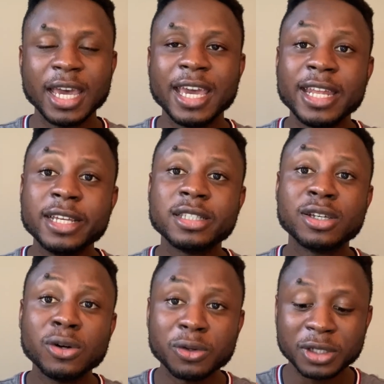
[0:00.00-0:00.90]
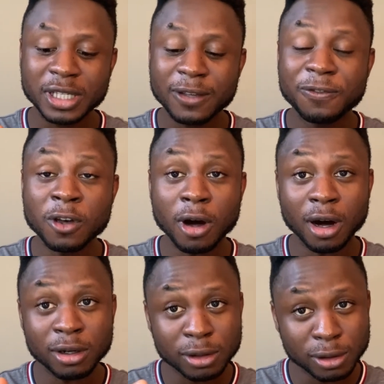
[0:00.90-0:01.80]
It is good if your
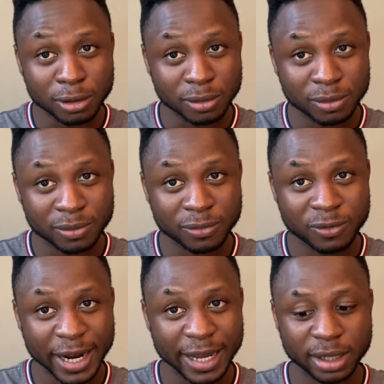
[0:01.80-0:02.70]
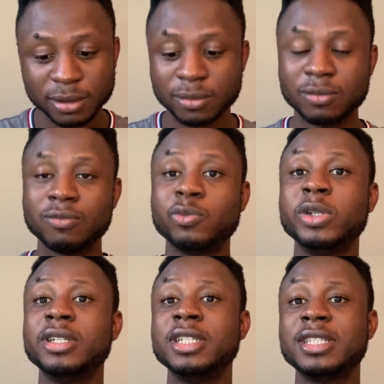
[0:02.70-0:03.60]
uncle, right,
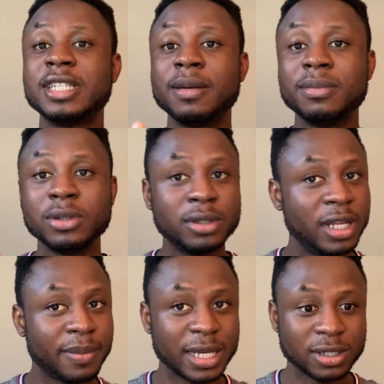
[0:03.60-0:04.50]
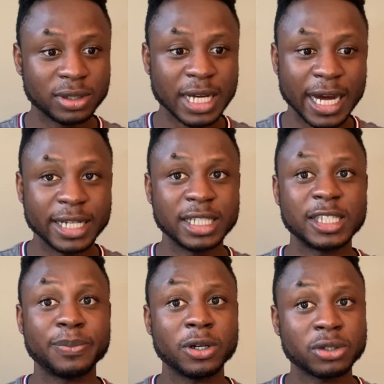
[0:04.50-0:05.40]
with the same name as your dad is
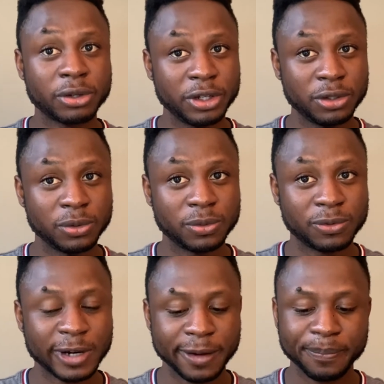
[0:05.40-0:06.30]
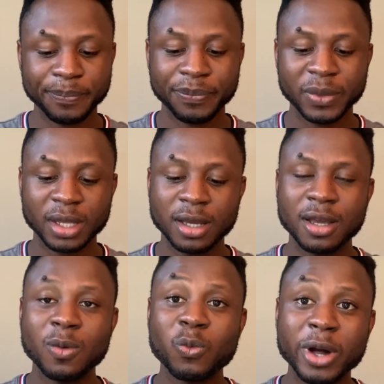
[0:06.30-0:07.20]
sponsoring you, right?
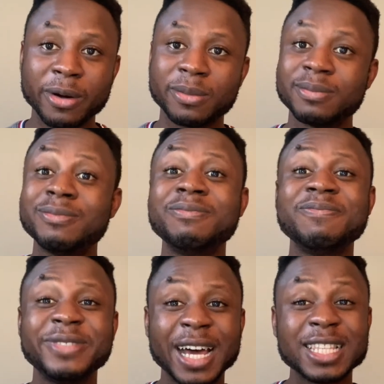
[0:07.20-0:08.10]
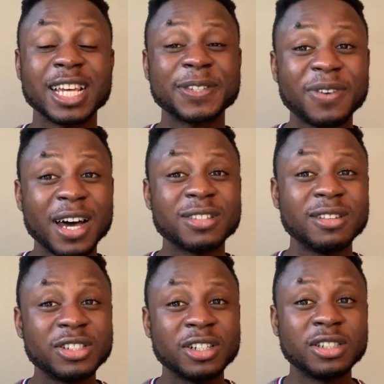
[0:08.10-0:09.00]
Well, that's as far as
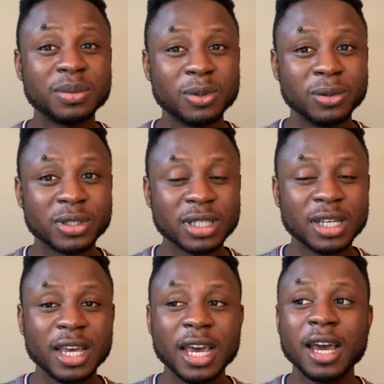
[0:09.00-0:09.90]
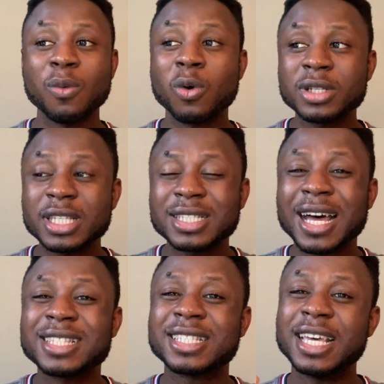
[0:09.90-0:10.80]
relationship goes. Once it
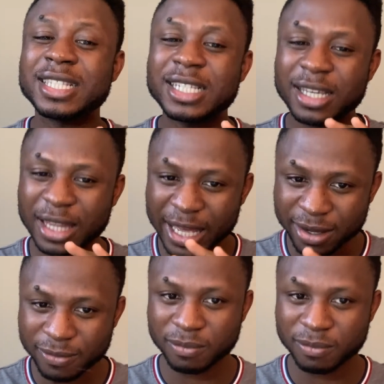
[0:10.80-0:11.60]
starts getting like